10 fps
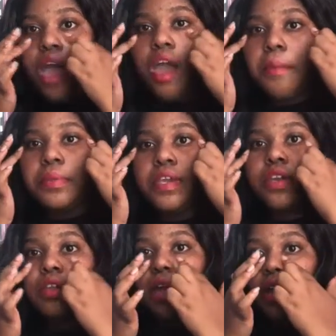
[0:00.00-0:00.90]
I
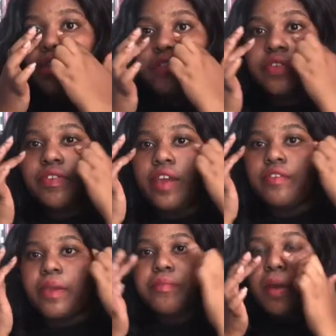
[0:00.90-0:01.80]
mean, I don't even know if
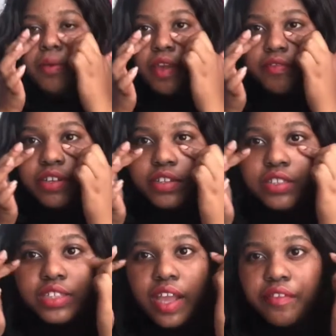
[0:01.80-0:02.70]
I probably have wrinkles
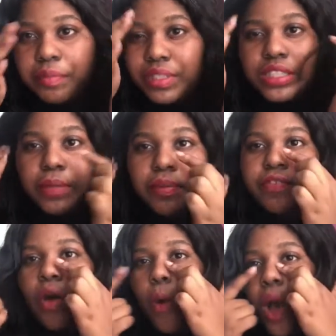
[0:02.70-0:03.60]
because I haven't been sleeping
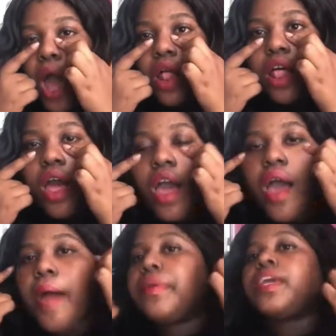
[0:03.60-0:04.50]
for a while.
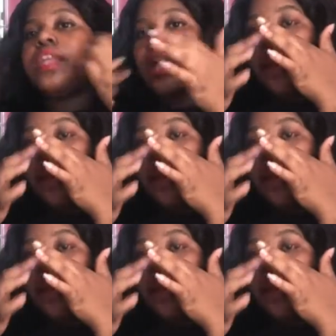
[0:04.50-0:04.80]
I'm kidding.